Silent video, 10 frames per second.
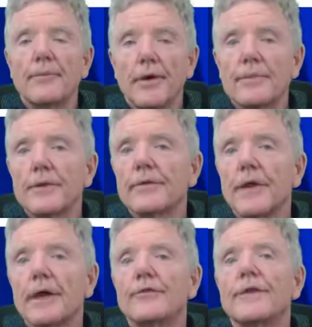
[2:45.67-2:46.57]
purpose
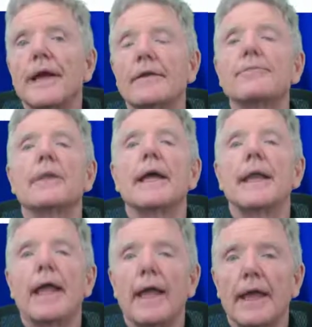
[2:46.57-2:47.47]
of Standard Plan
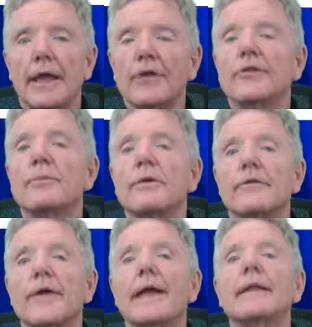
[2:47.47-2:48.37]
A is to
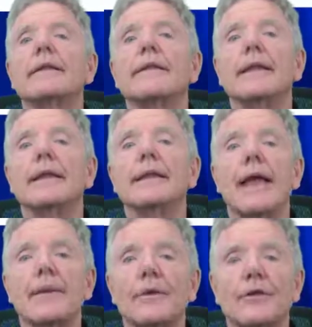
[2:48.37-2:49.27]
prevent the
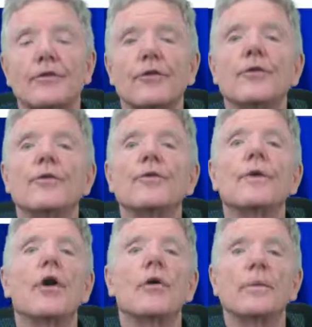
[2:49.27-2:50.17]
damage to
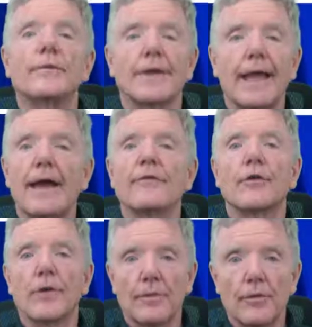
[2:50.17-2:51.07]
homes that have
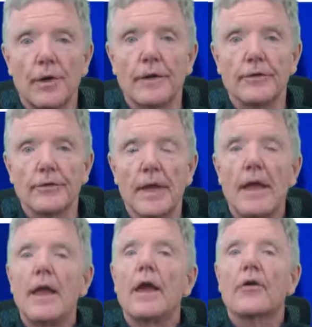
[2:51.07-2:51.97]
cripple walls.
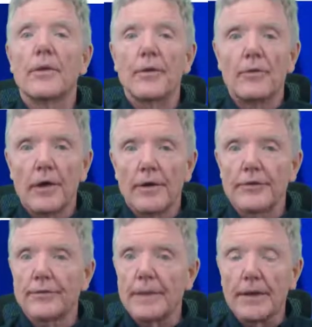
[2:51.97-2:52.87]
Cripple
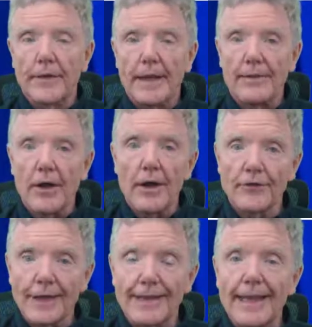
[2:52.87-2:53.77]
walls, they
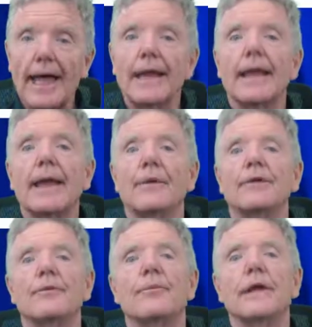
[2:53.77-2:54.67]
caused a lot of damage
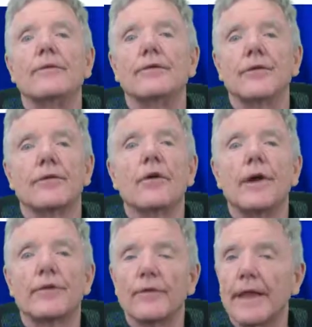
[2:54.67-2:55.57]
in previous
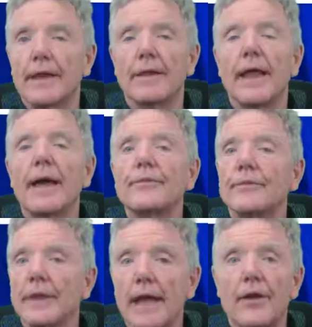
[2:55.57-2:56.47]
earthquakes when they collapsed. A
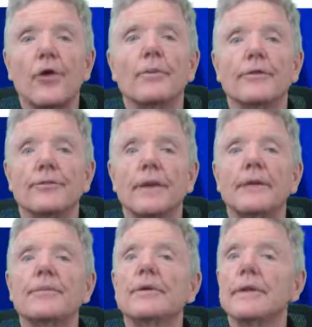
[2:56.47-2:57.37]
lot of homeless
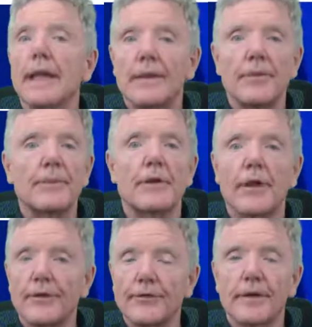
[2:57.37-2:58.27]
people, a lot of people
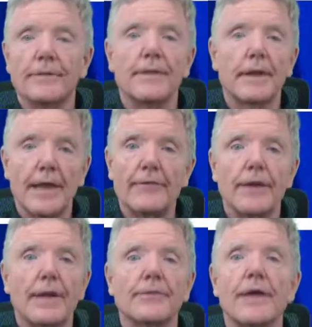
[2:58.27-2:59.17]
lost their
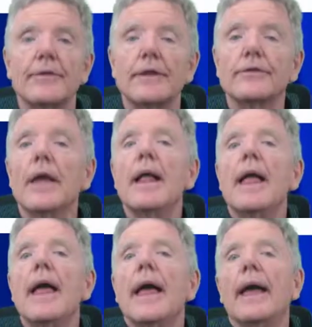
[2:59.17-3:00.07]
lifetime savings.
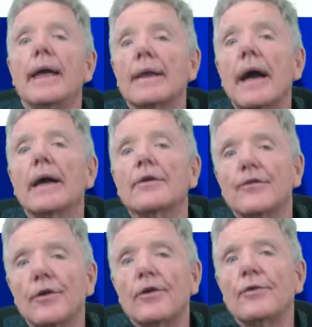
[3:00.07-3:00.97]
And I'm going to
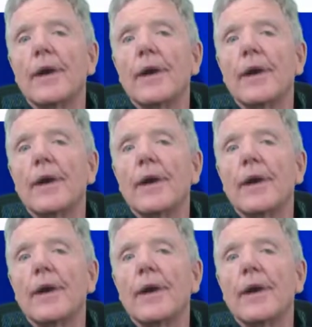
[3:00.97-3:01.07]
show you